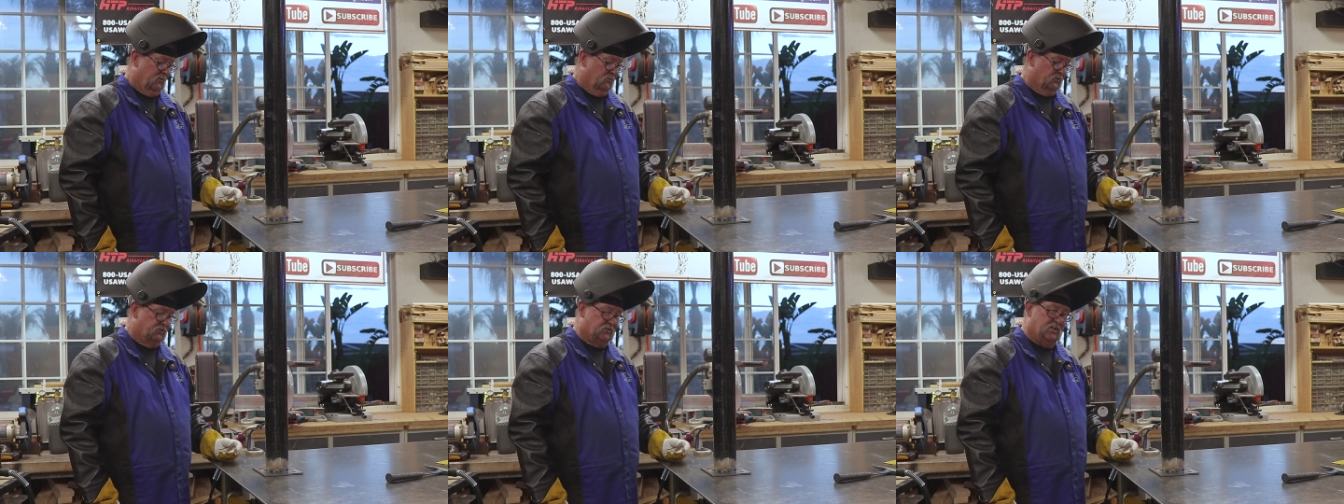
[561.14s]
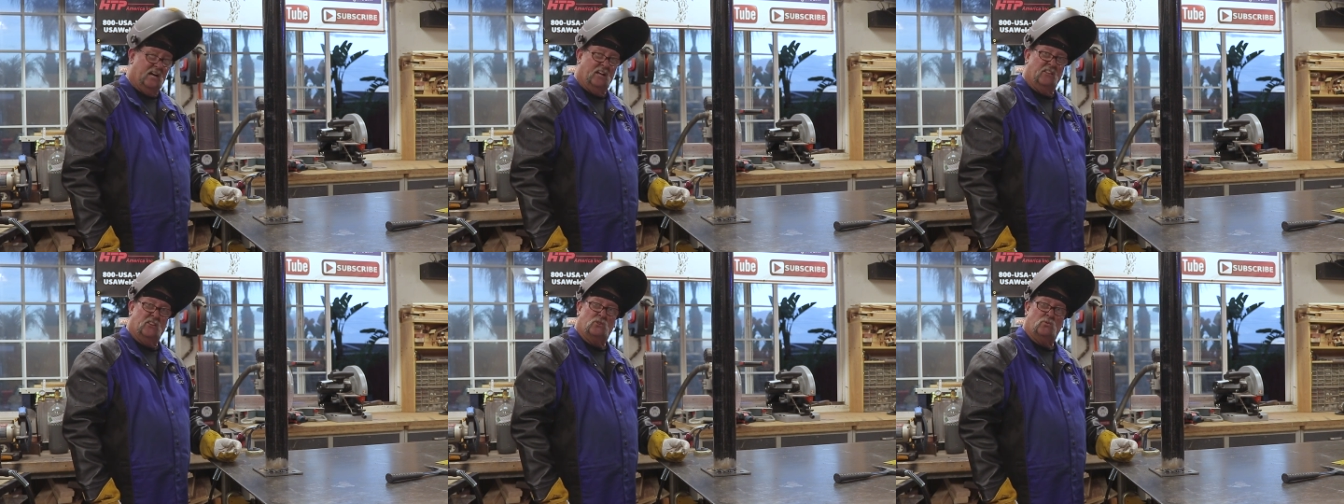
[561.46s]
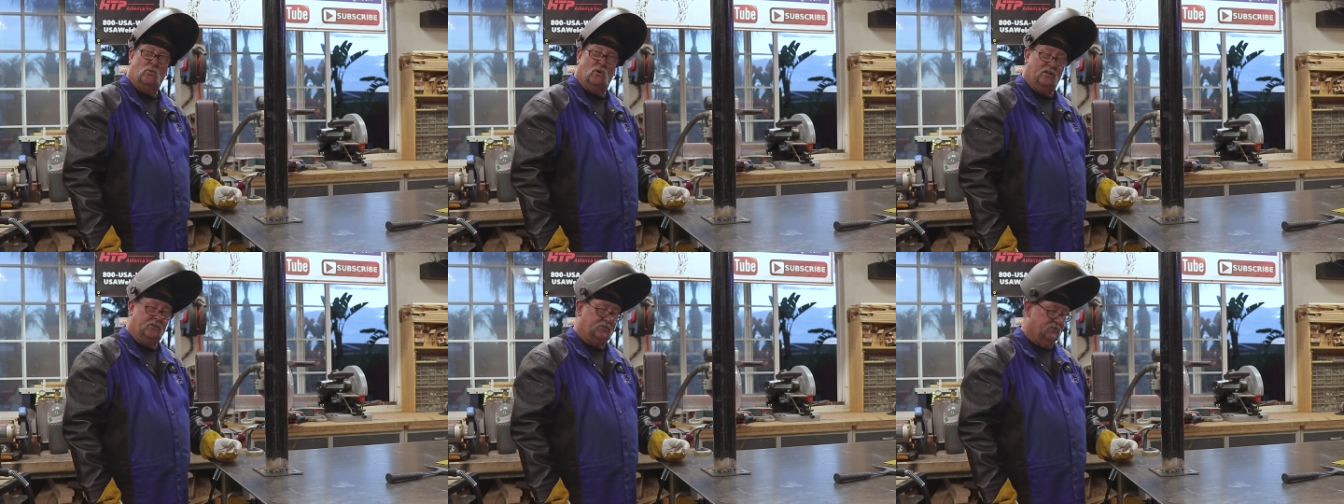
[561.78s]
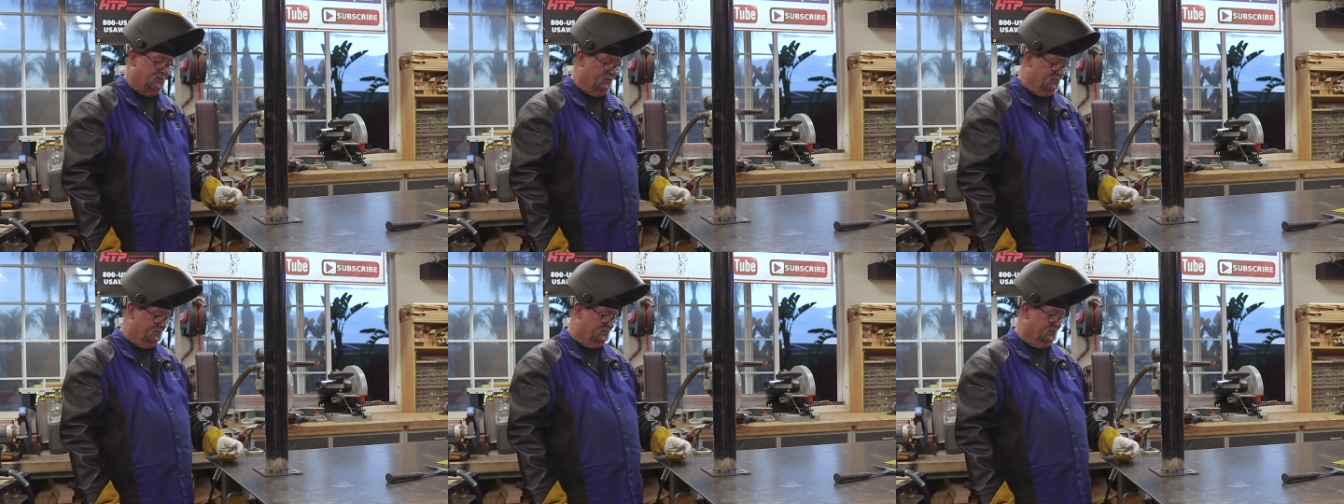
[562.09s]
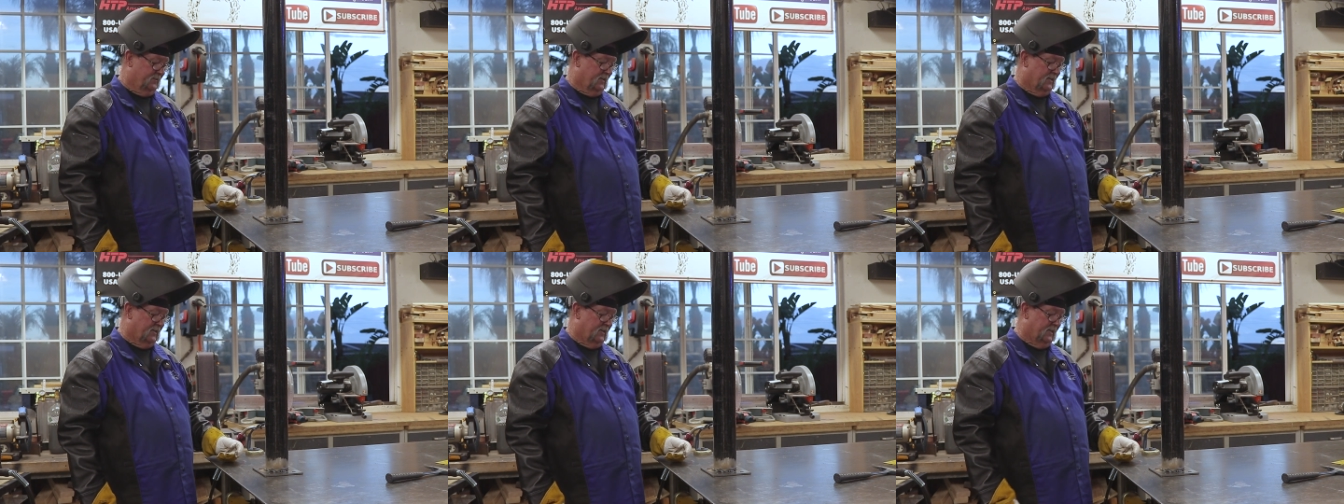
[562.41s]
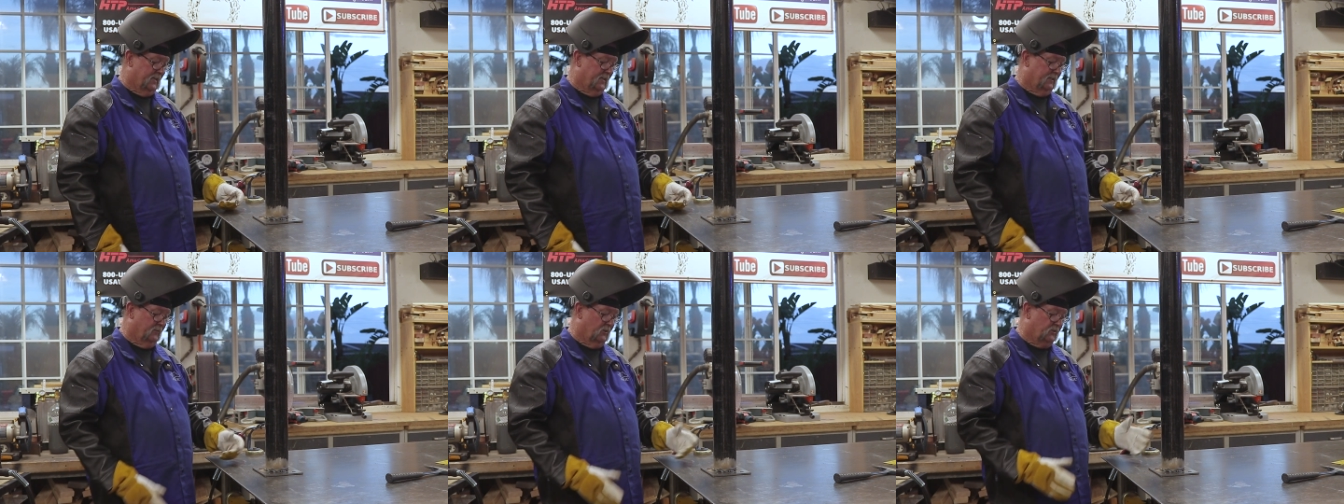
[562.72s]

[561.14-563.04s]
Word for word: we'll see how this works. Uh,